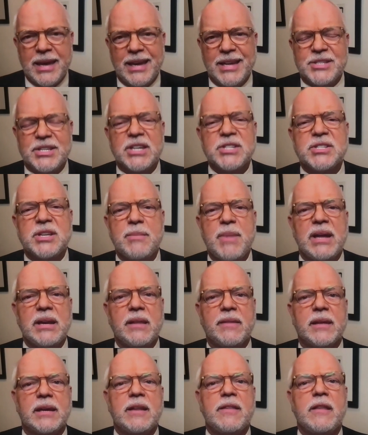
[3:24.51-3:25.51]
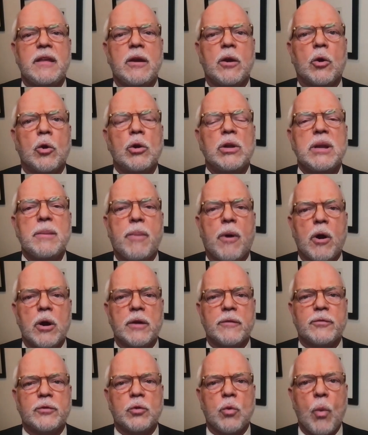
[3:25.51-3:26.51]
It's estimated that in the early part
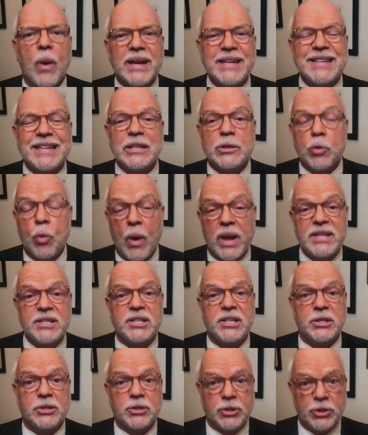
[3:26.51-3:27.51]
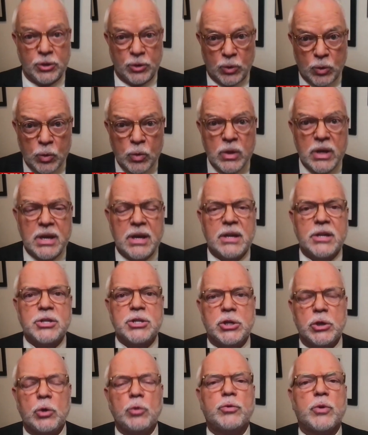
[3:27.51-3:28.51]
of 2022,
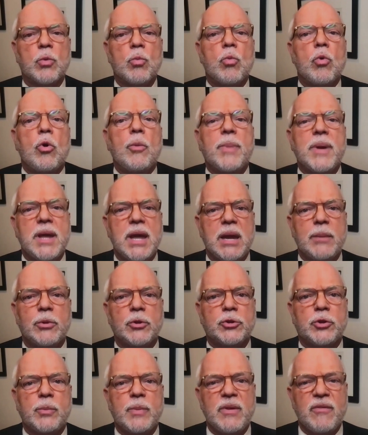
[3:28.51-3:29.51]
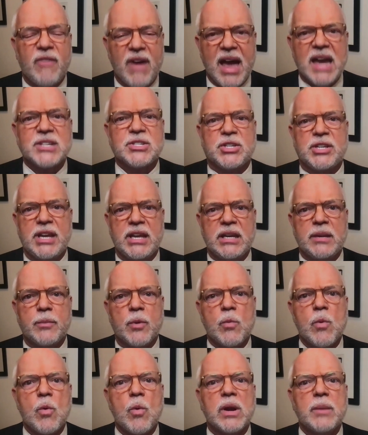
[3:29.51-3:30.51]
children will be able to be vaccinated,
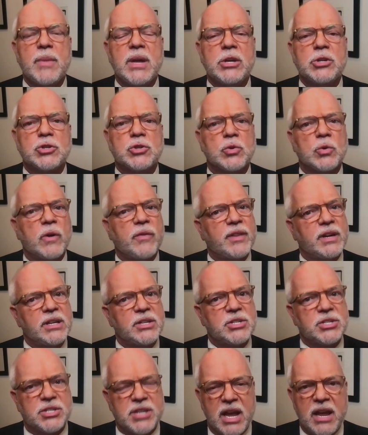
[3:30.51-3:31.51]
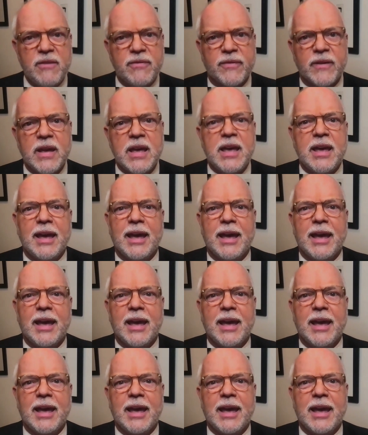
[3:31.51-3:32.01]
but we want to make sure that it's safe,